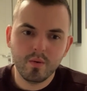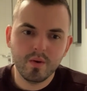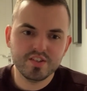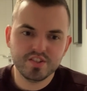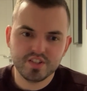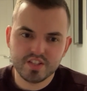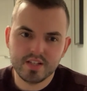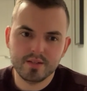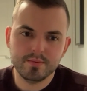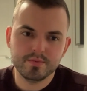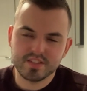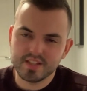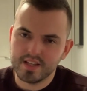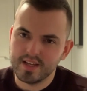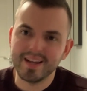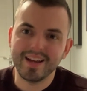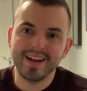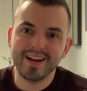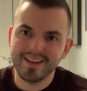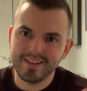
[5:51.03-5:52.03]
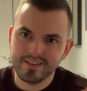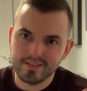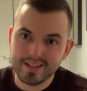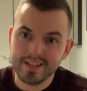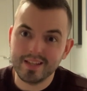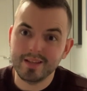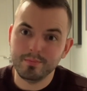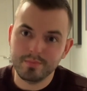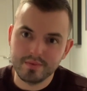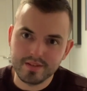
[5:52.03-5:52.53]
where she keeps saying, I'll
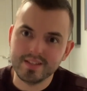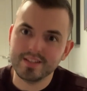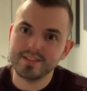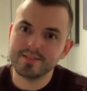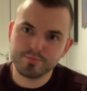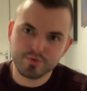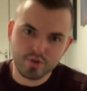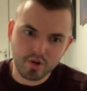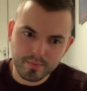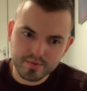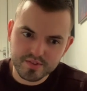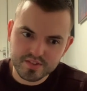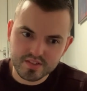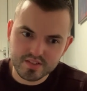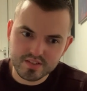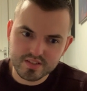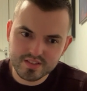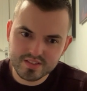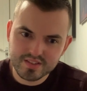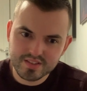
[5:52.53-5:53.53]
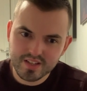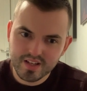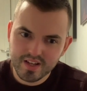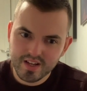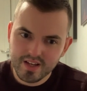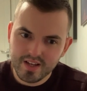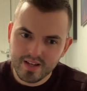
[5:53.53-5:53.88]
keep these promises.